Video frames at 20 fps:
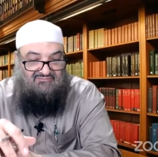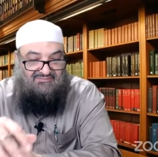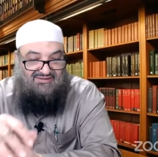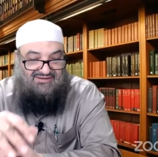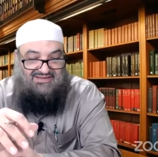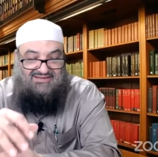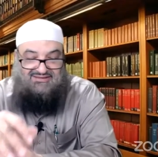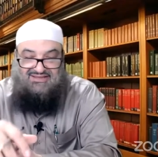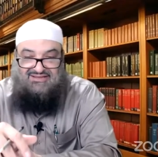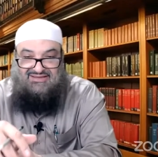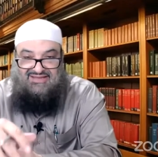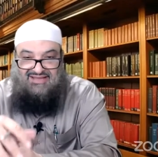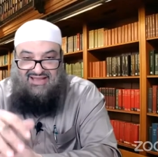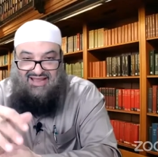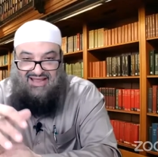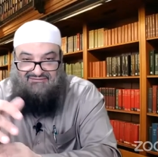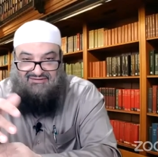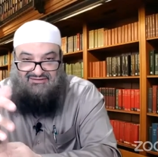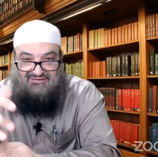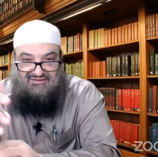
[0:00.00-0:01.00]
better than the,
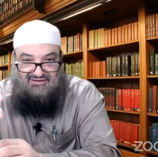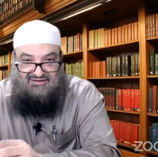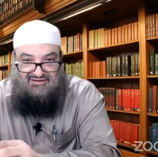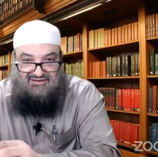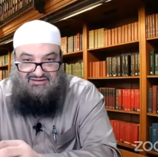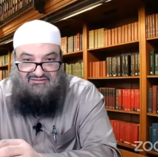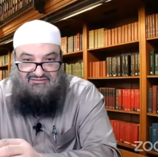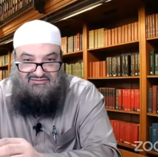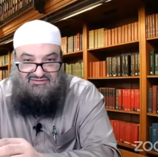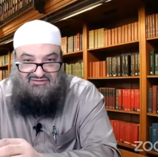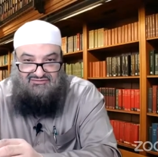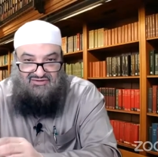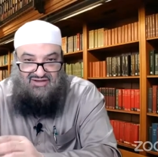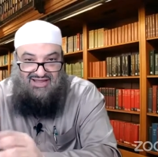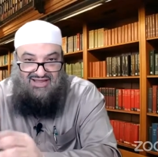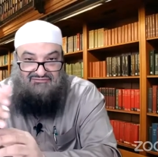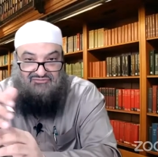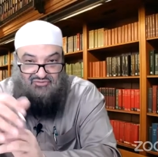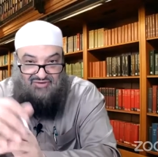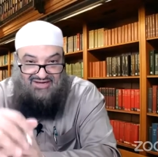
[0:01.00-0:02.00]
having the earth to
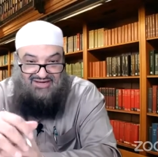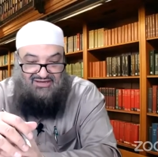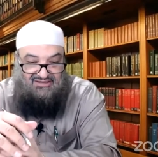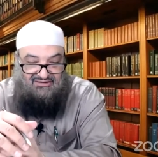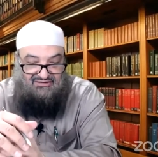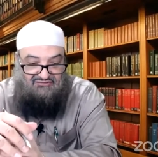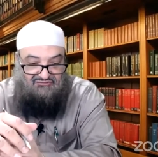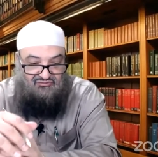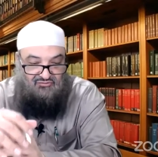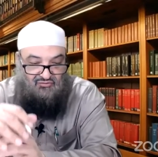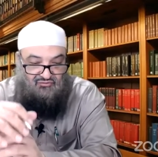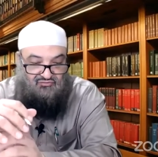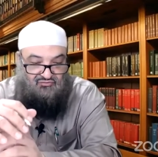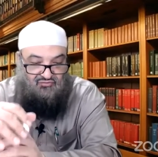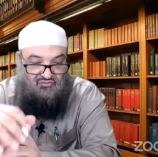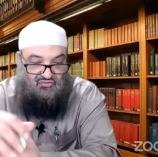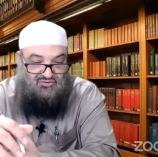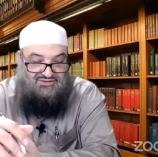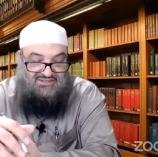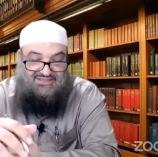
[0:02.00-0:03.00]
have rain for
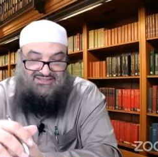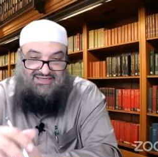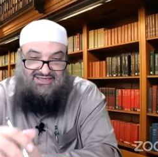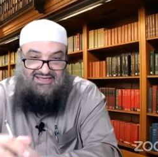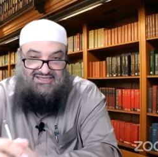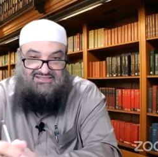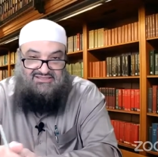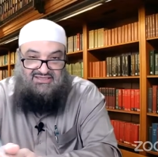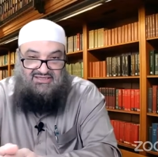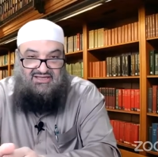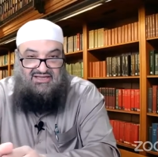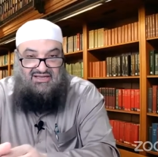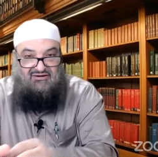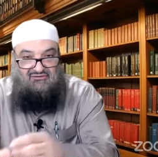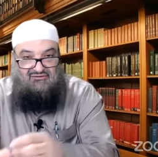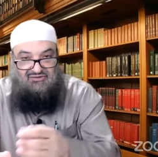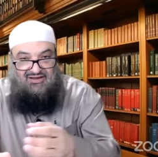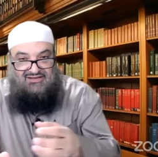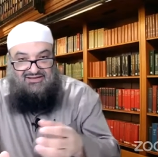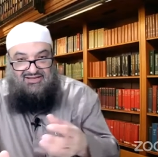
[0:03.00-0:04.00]
40 days.
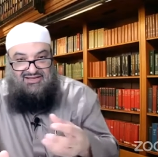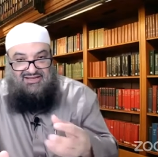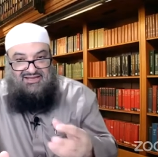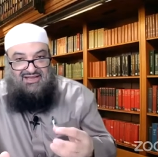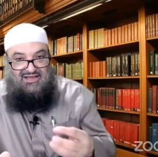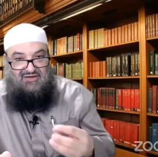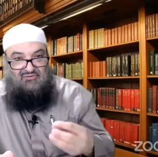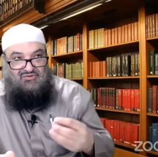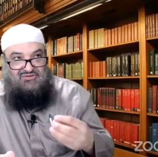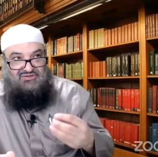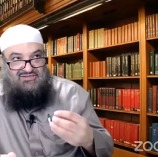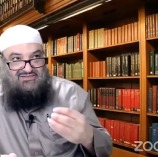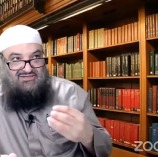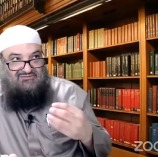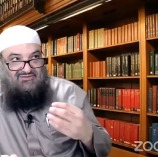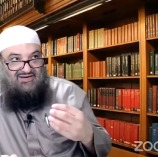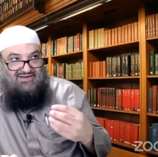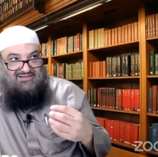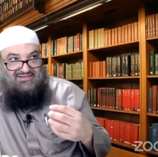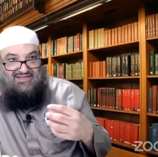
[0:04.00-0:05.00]
Rain here, which is
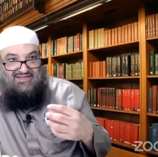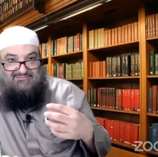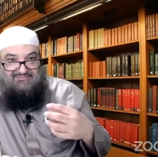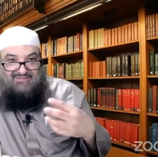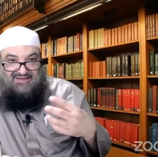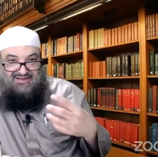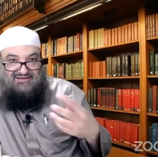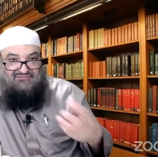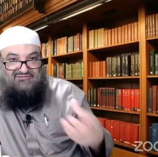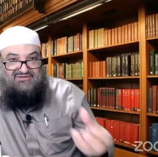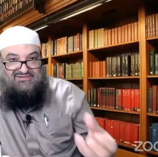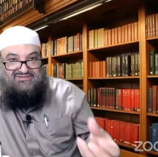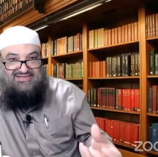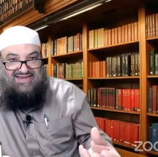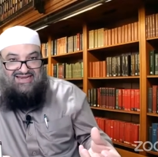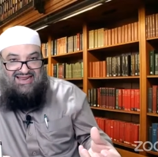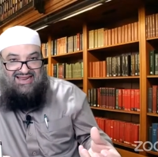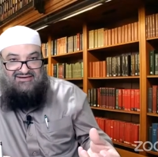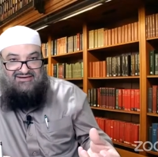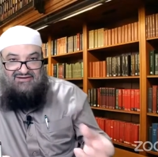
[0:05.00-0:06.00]
a rain that benefits the
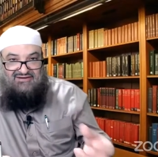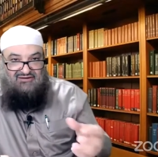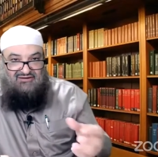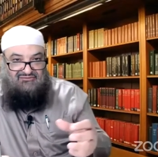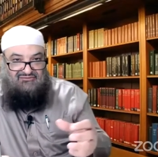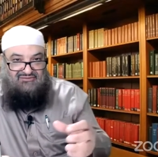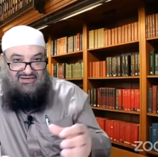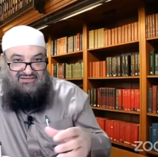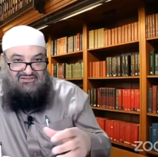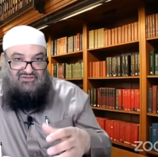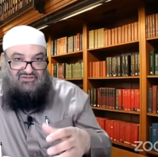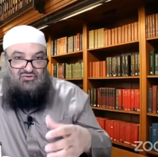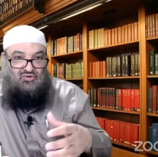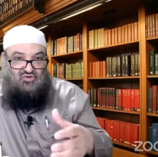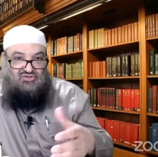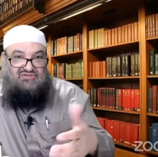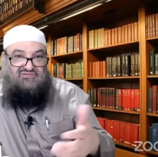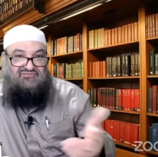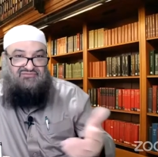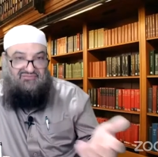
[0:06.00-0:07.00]
land, not a rain to
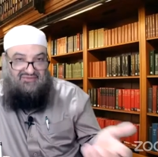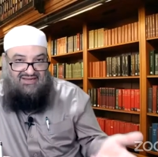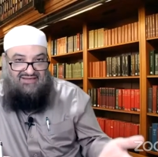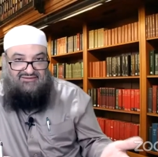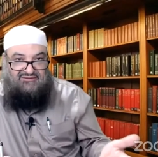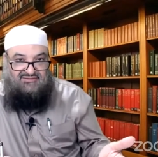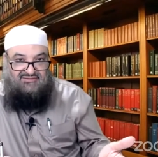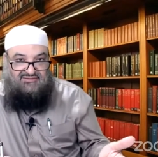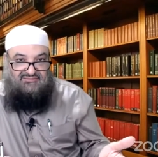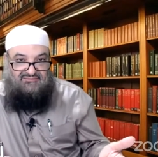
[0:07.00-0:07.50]
cause flood.